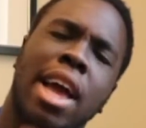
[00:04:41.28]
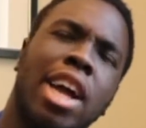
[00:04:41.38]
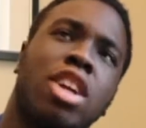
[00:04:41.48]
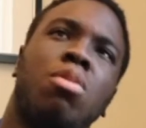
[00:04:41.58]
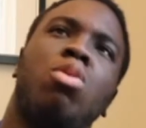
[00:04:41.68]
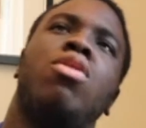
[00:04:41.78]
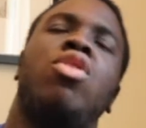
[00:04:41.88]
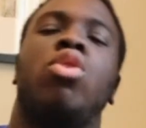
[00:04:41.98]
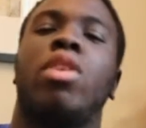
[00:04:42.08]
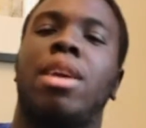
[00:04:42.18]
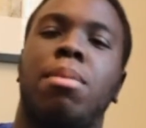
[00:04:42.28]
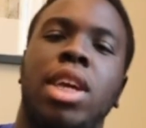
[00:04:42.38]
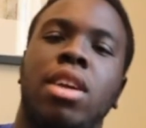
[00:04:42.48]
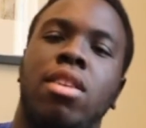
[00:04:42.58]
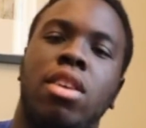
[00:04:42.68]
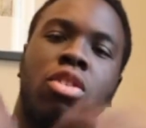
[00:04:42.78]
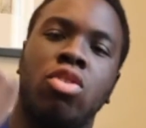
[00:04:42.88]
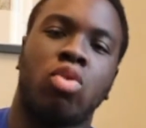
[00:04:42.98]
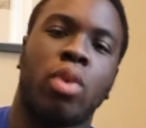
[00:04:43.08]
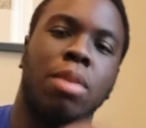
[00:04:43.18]
action movies, you know, like making
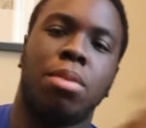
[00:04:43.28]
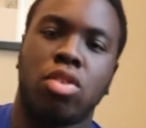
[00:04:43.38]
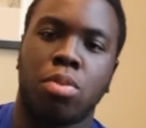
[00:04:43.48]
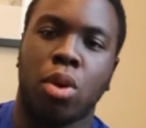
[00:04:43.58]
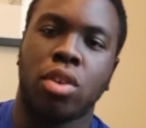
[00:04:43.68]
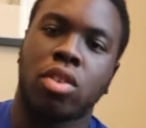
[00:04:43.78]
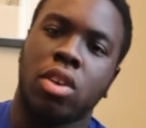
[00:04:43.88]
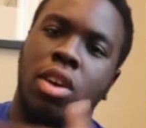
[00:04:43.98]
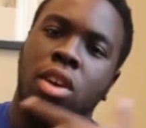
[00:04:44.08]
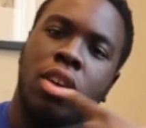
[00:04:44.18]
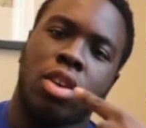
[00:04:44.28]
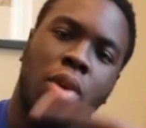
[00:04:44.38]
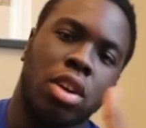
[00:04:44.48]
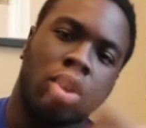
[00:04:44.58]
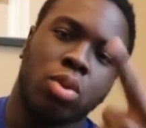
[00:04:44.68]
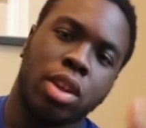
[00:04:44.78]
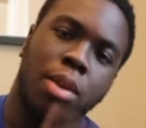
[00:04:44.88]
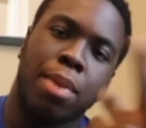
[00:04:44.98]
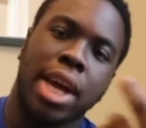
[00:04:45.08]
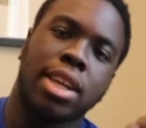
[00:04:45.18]
deals, trying to be smart, trying to trick the
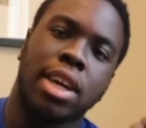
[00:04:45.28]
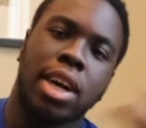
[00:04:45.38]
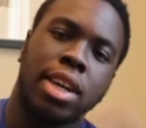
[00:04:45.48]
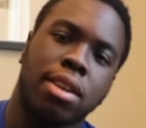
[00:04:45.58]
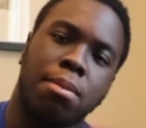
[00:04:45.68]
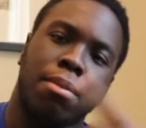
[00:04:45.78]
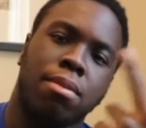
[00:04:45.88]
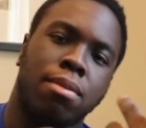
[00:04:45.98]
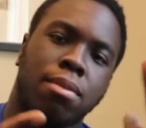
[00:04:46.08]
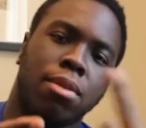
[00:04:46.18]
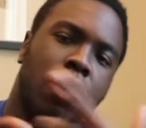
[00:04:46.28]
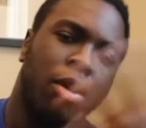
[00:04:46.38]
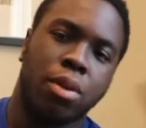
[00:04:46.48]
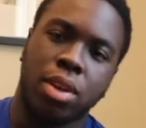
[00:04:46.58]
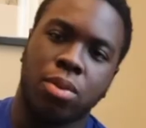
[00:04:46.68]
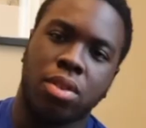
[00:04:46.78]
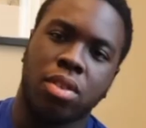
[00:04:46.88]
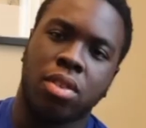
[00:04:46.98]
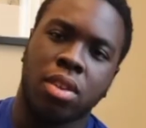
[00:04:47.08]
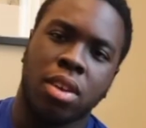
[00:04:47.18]
bad guy, and, you know, it was
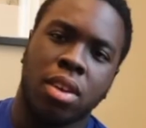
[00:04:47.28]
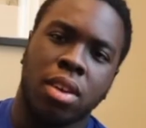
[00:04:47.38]
just,